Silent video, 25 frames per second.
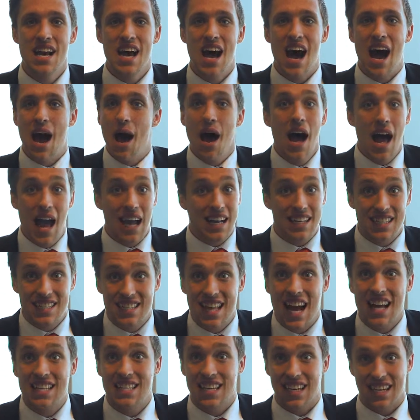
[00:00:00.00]
Uh,
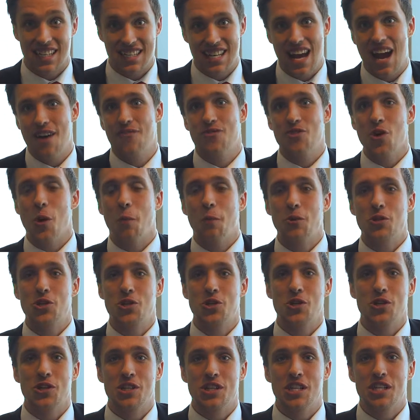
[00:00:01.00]
ecstatic to have the
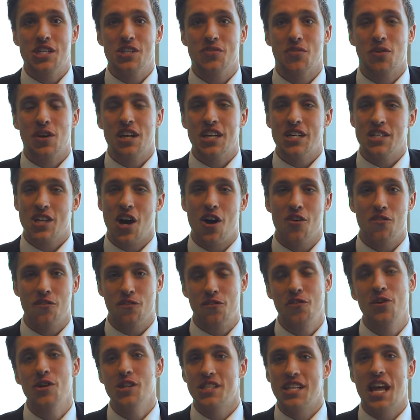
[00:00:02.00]
opportunity to release our
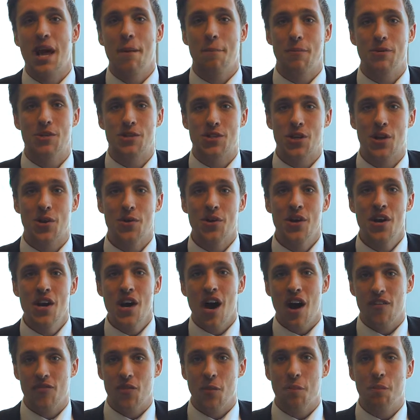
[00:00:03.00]
first episode
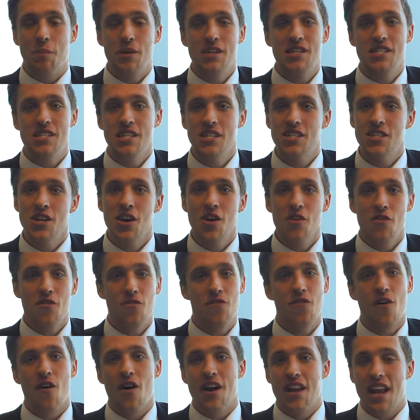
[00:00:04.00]
of the Business,
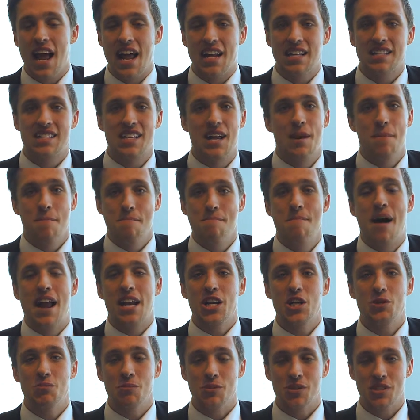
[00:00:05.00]
Finance and
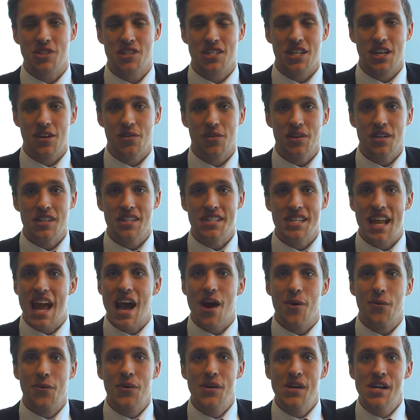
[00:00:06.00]
Management series.
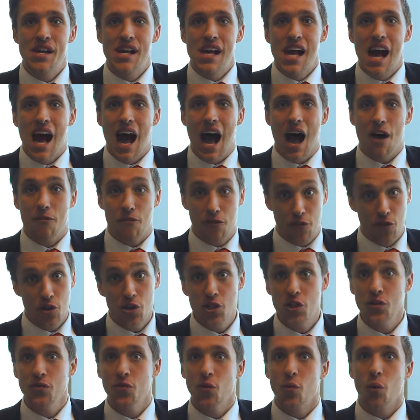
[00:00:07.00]
Now, uh,
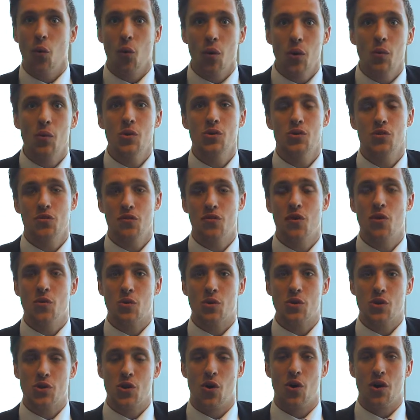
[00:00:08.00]
first of all, what we want to
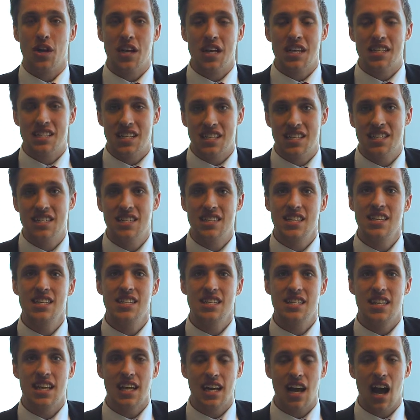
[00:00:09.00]
focus on is
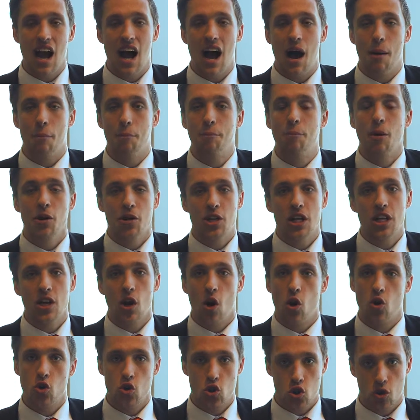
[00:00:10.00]
assisting our budding
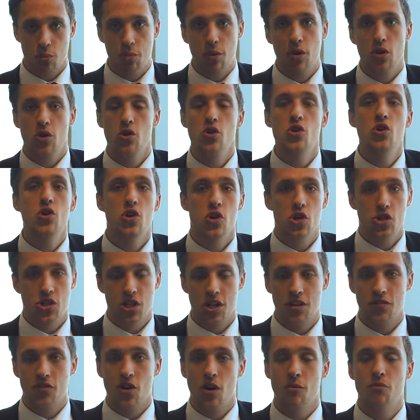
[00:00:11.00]
entrepreneurs
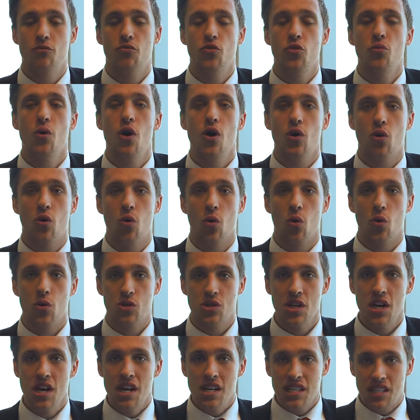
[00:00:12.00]
that have come through our
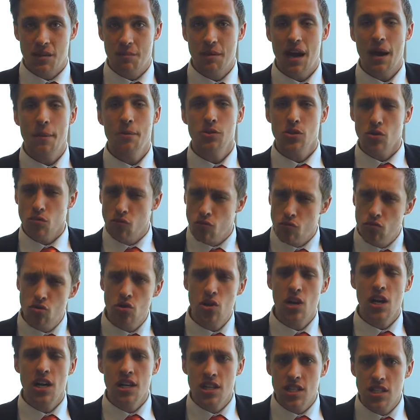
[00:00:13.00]
course to be able to
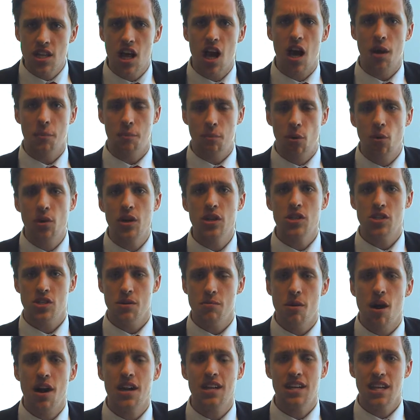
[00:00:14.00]
really start putting
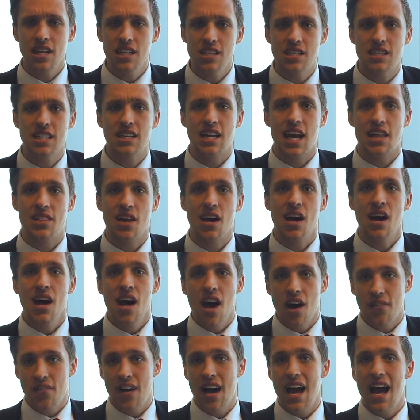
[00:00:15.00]
some ideas together
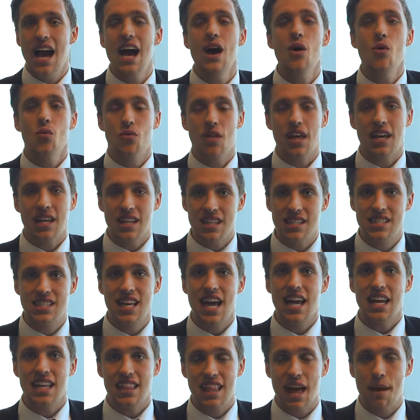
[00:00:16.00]
of how they can
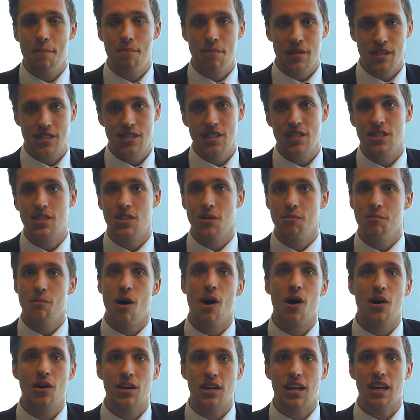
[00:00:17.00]
take their business to
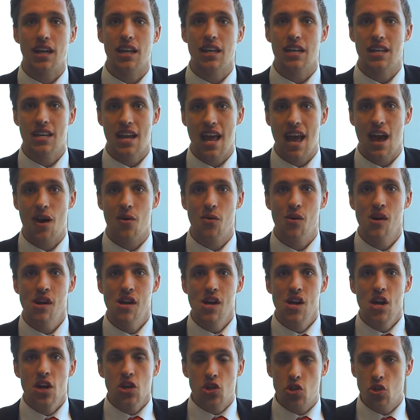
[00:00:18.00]
market. Now,
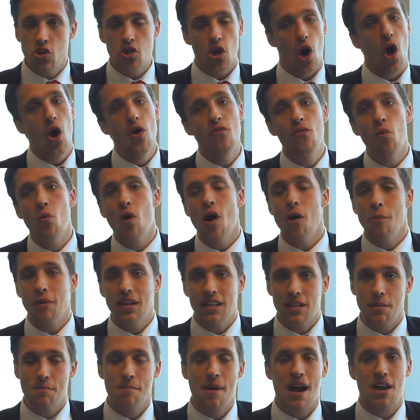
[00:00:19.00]
due to overwhelming
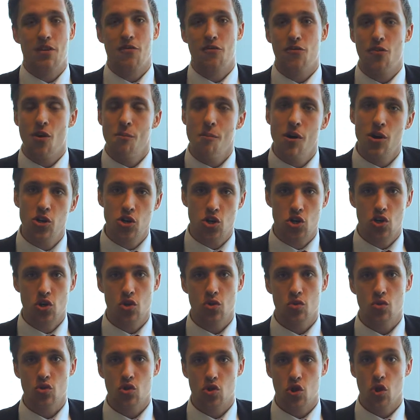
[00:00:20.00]
demand from our
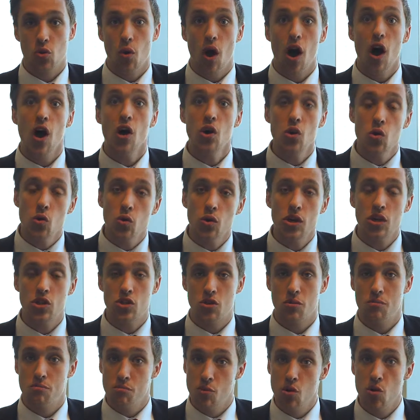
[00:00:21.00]
students who are looking
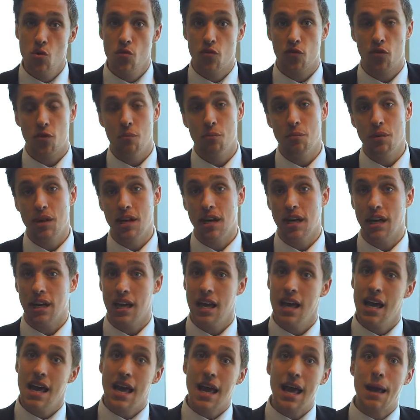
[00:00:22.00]
to move from being
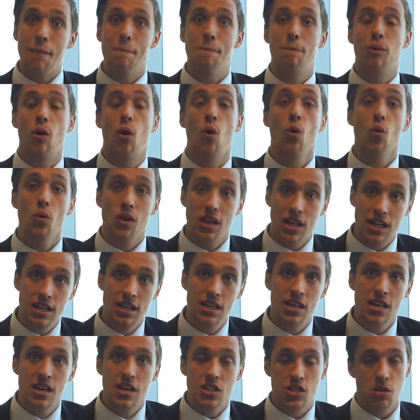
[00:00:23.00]
employed
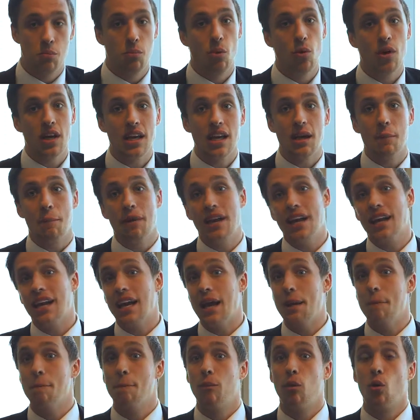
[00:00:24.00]
to being
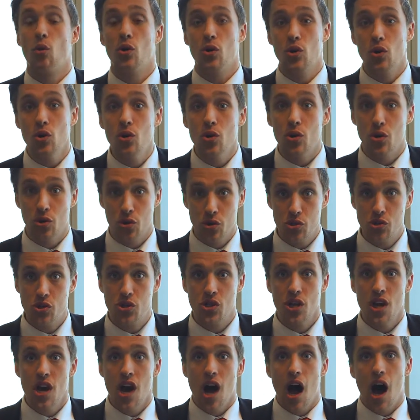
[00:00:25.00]

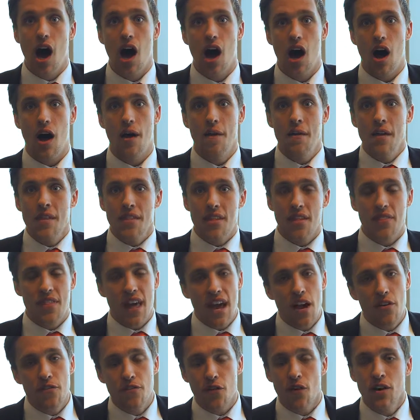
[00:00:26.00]
employers are that they
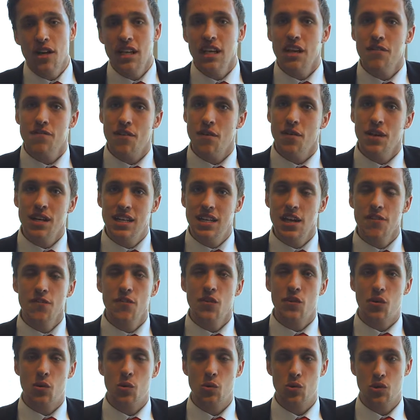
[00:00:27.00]
are finding it very
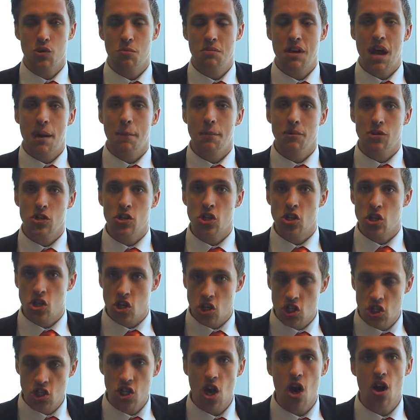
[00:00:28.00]
difficult to be able to
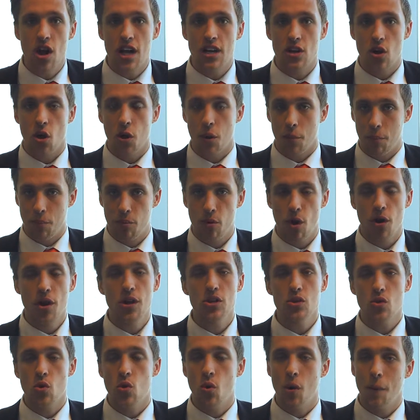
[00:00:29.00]
decide on a
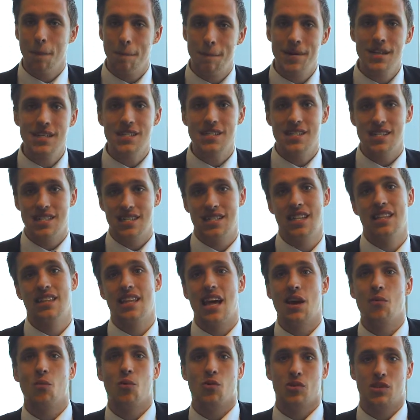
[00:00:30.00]
product or a business that
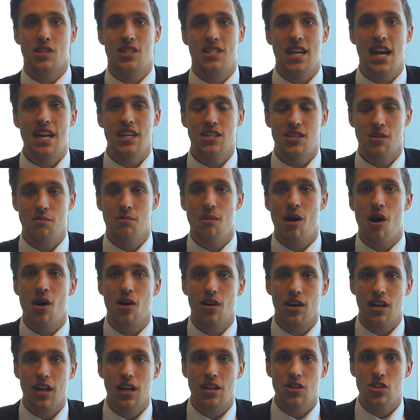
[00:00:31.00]
they want to take to
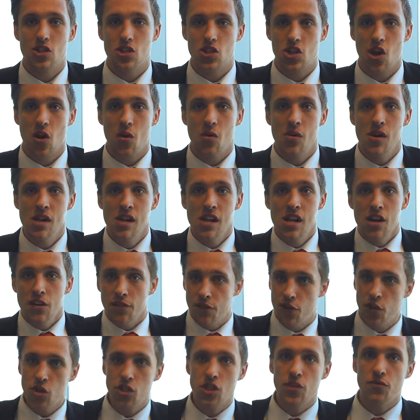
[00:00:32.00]
market. So,
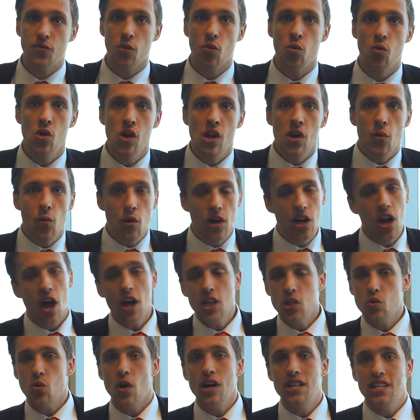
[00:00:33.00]
first of all, we'd
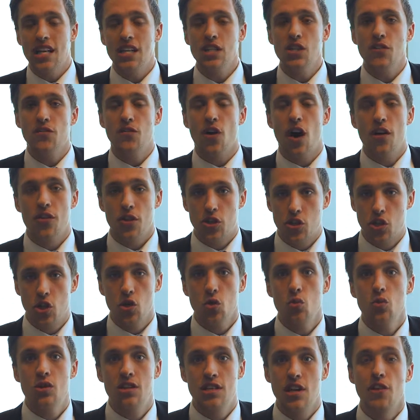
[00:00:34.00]
like to identify the
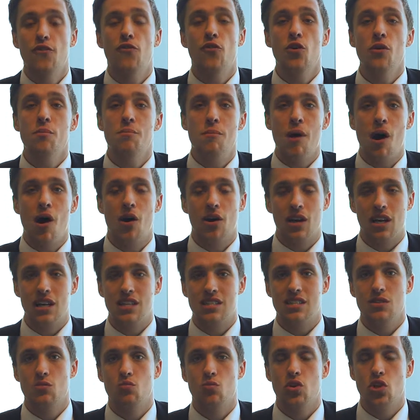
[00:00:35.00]
two different
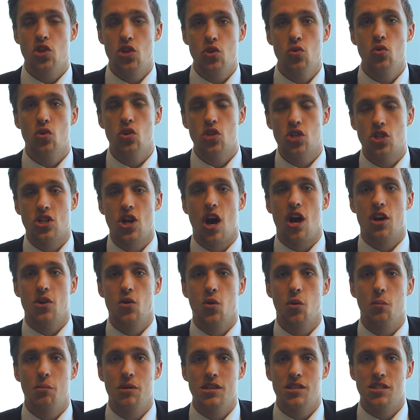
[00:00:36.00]
markets in which you could start
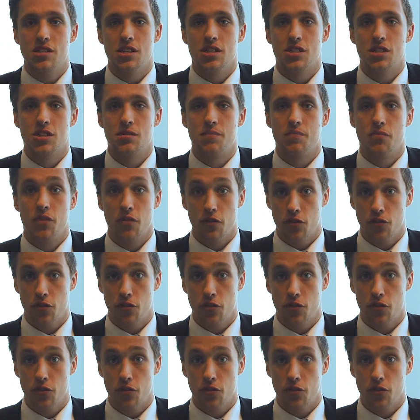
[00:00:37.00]
your business.